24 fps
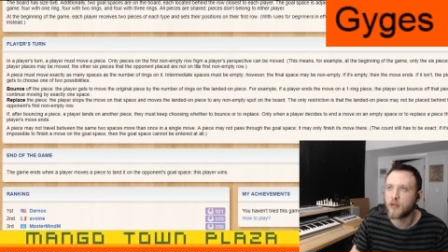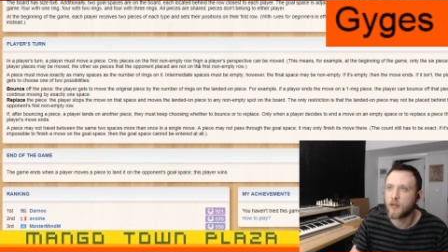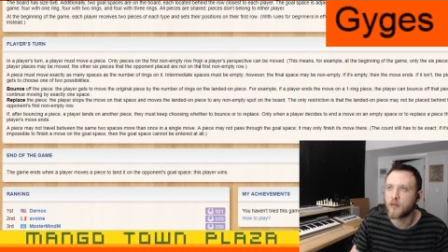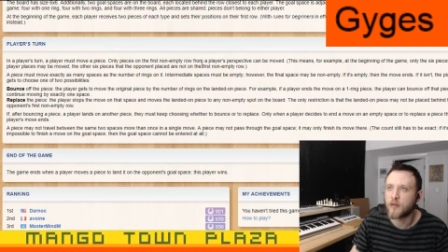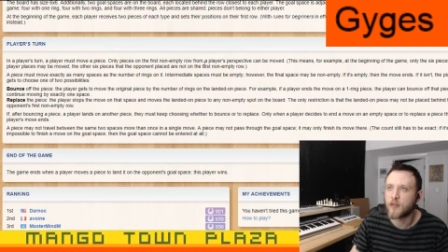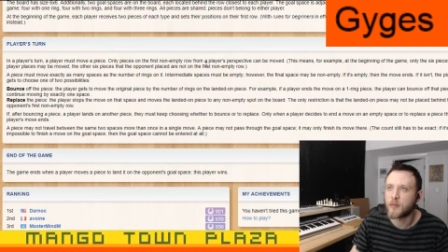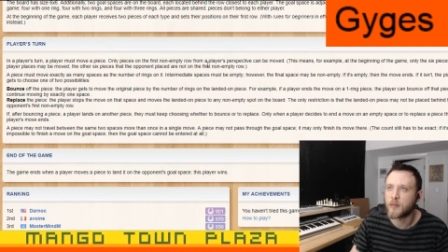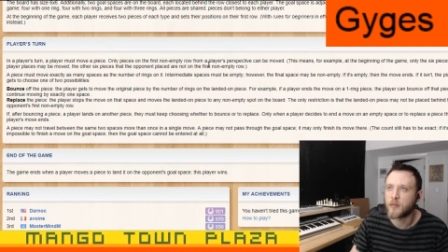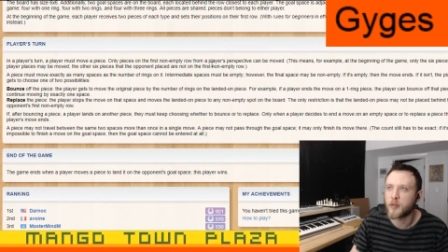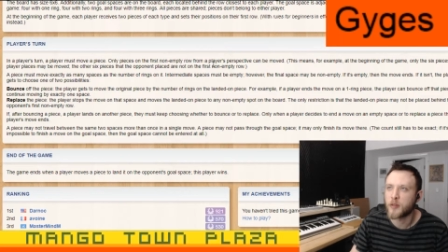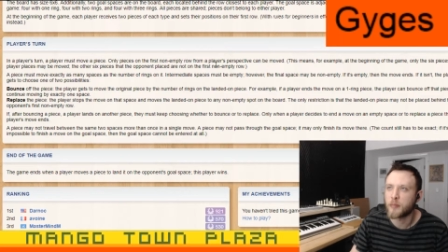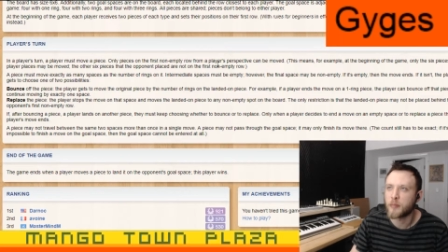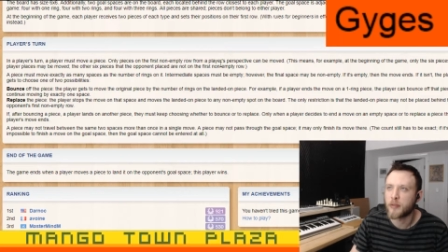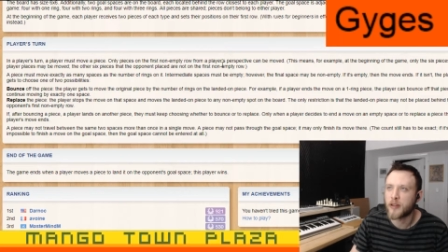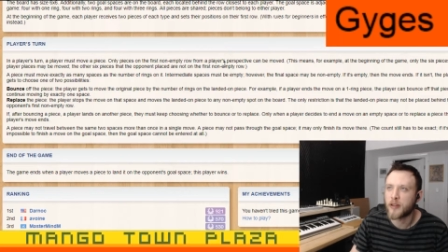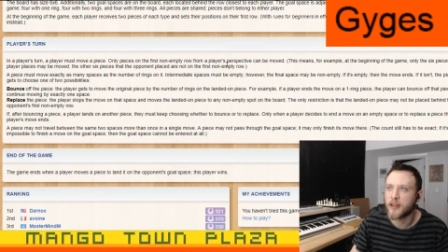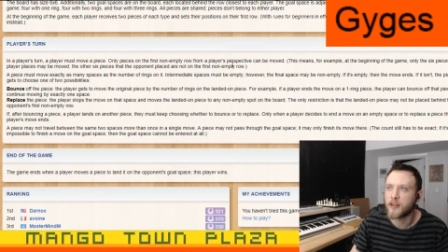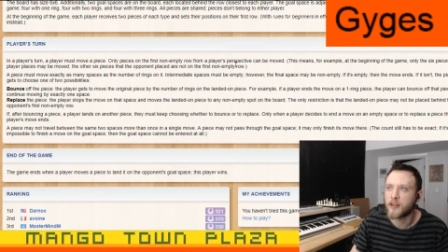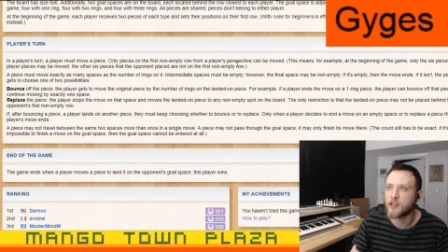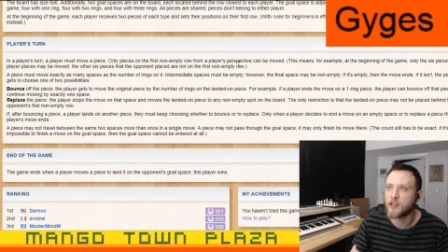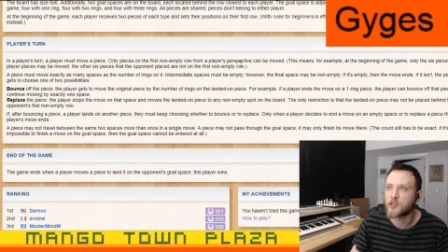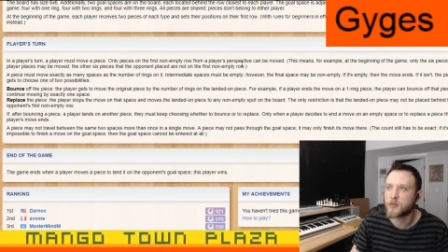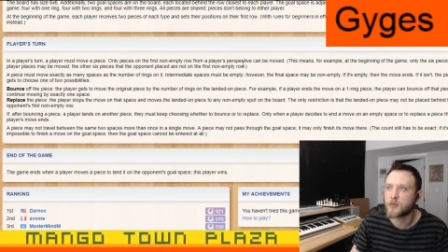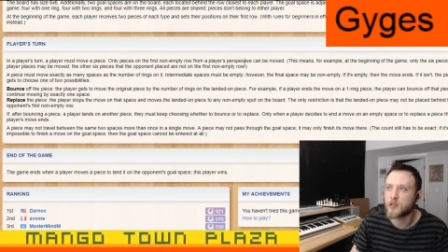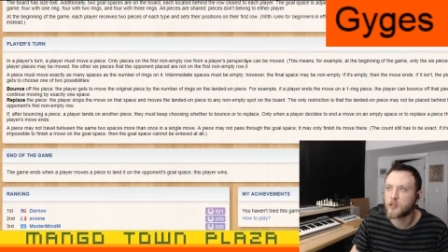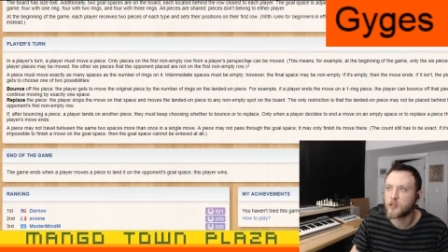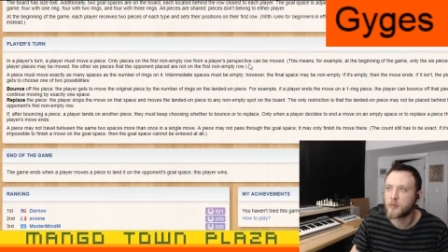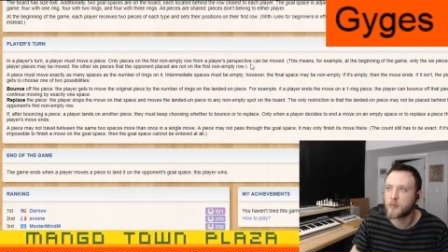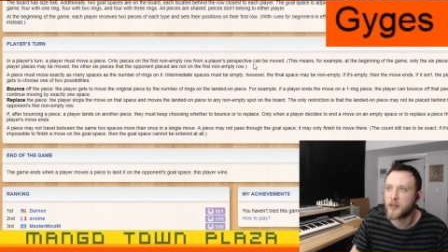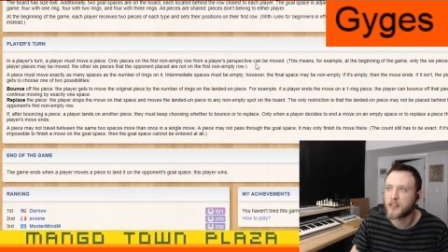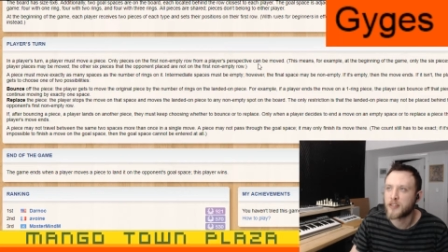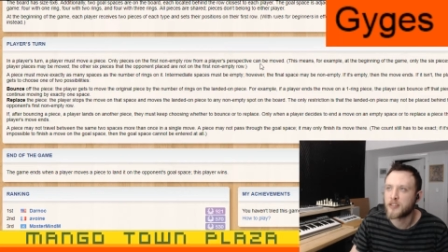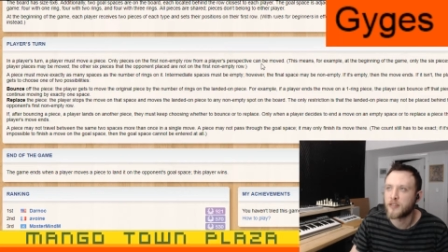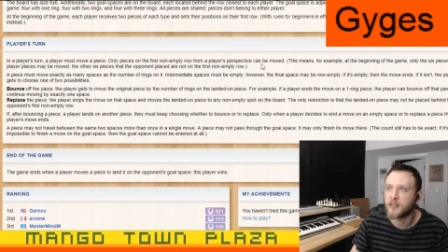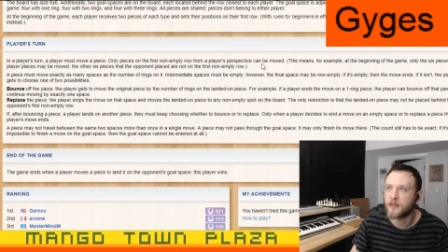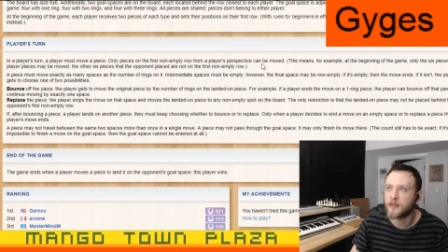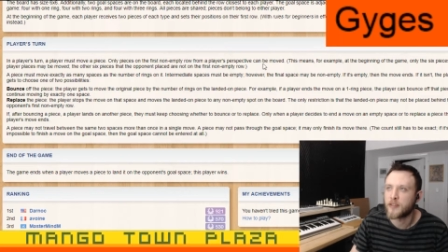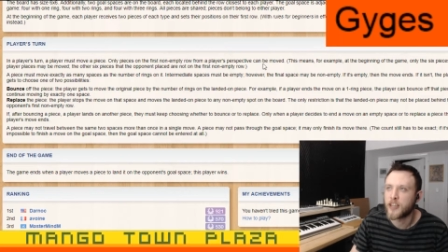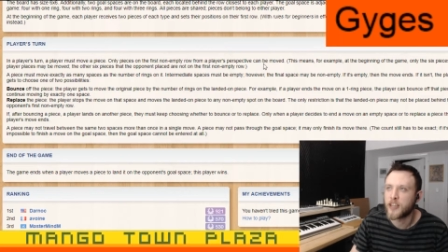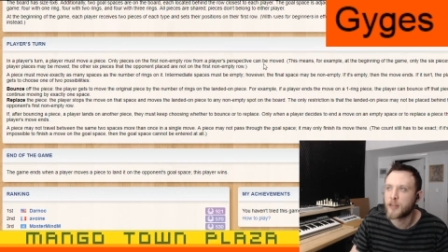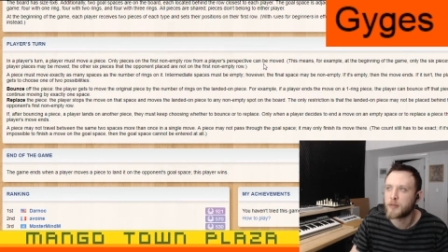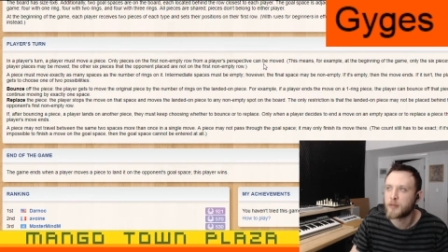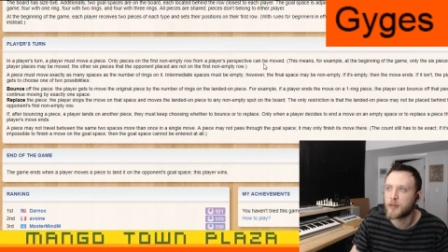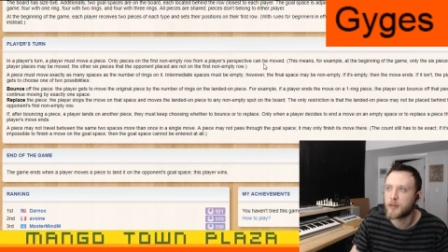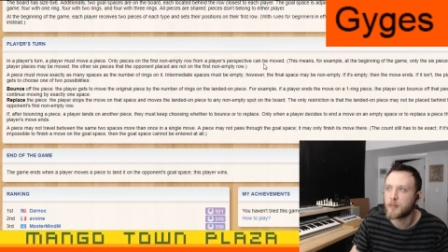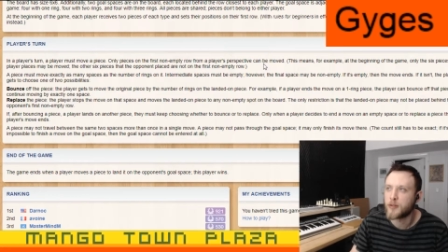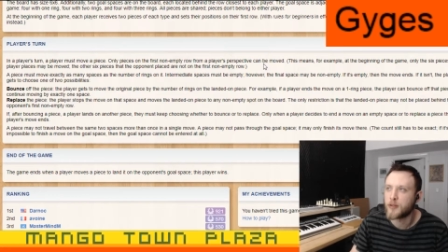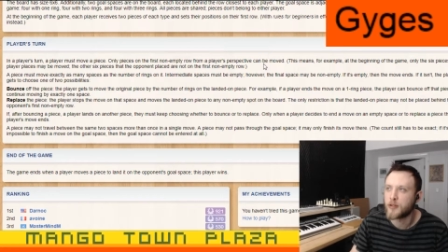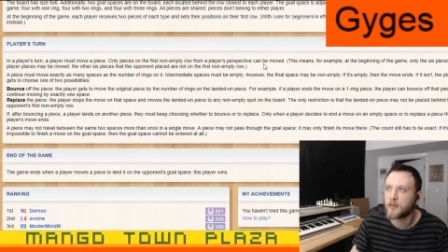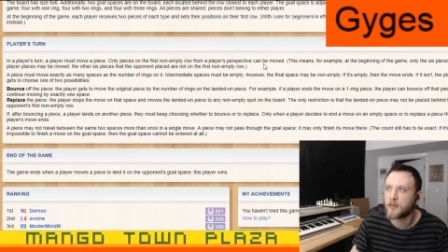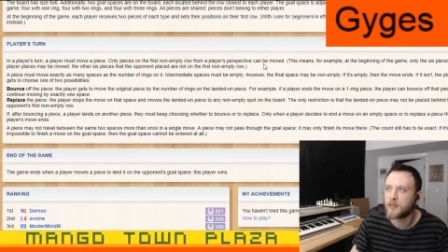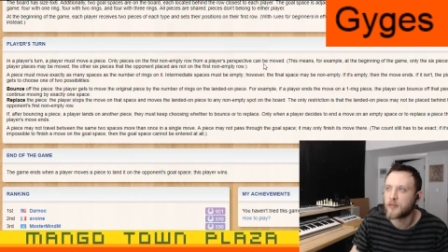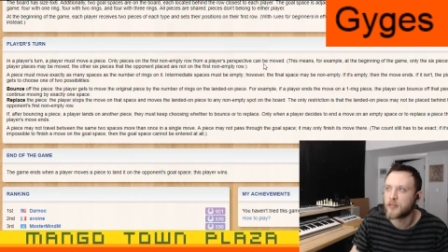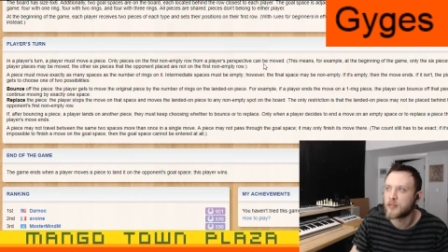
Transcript: from the player's perspective can be moved.